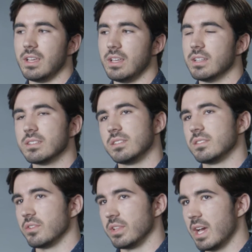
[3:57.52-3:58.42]
it doesn't
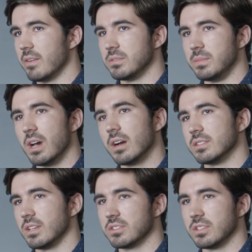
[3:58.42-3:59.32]
necessarily have to be
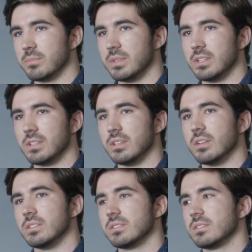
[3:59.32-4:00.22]
architecture, but
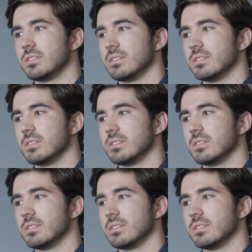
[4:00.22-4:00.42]
it's